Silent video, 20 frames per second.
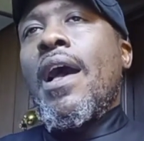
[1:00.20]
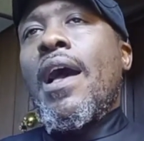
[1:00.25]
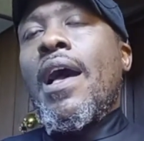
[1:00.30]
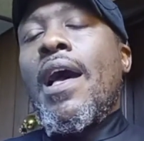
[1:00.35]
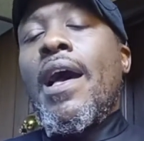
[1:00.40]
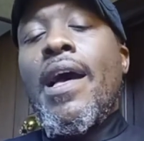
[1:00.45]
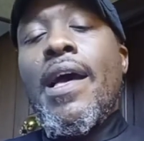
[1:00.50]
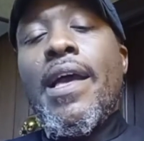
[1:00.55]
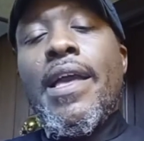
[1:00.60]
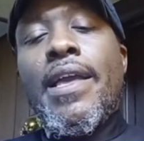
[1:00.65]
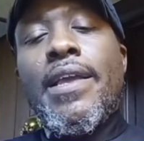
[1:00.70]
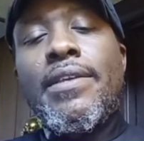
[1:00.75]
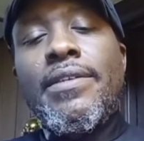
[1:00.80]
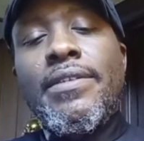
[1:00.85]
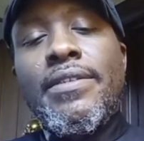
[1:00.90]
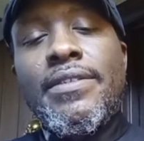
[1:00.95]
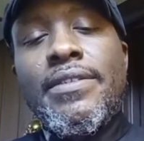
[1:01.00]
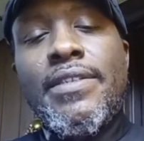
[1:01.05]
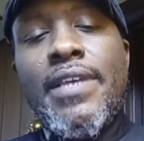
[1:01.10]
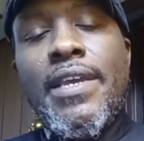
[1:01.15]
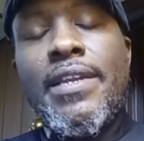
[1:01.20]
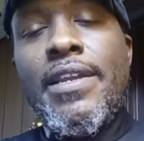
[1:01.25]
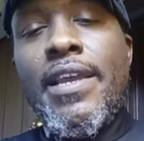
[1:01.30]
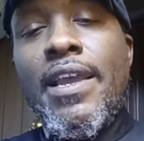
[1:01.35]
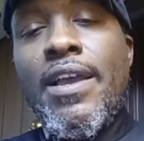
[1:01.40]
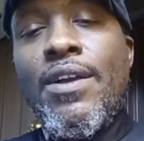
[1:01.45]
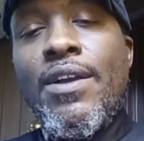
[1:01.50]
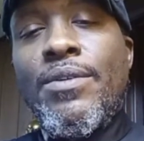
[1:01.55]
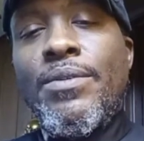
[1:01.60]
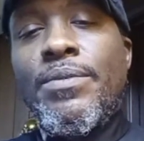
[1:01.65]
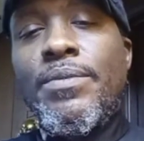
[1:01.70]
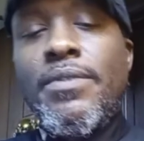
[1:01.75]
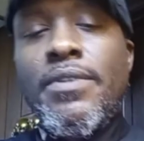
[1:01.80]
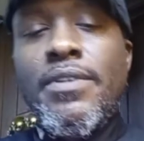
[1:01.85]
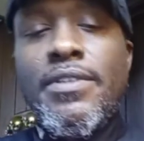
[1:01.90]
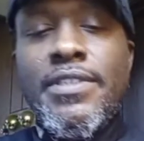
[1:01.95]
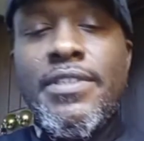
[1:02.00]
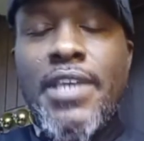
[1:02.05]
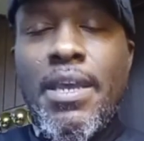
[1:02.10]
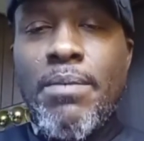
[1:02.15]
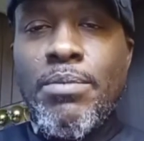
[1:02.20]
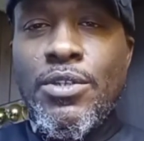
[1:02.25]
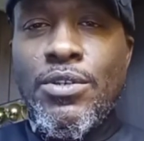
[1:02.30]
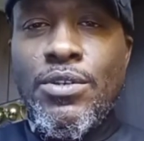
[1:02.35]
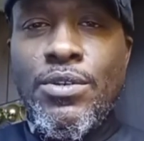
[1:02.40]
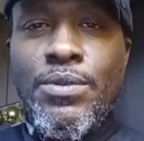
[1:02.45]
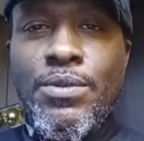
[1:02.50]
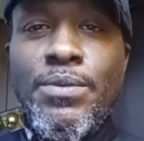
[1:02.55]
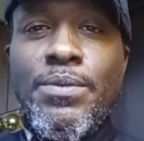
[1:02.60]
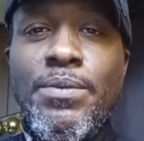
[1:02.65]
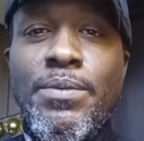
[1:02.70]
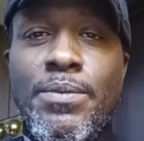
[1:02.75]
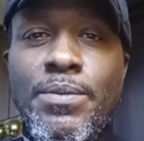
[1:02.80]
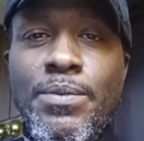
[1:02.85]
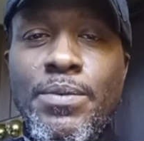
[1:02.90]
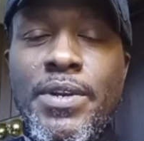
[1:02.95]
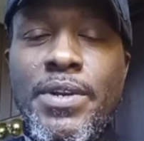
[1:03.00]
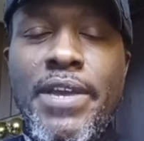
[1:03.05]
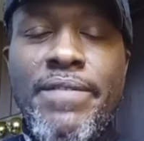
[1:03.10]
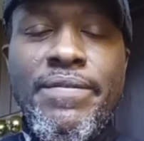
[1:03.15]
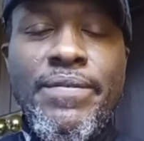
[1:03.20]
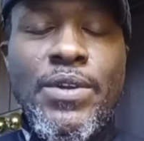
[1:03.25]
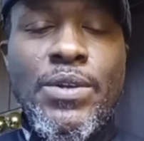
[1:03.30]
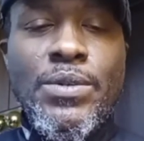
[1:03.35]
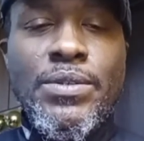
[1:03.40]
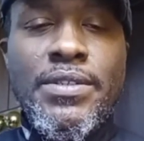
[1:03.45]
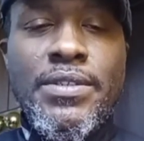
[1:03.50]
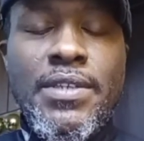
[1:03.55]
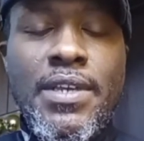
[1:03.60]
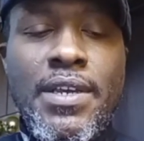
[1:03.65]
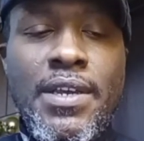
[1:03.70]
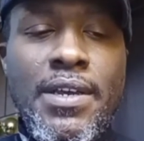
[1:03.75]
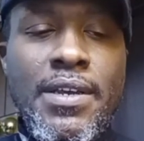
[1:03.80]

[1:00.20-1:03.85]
I sat down skeptical when I first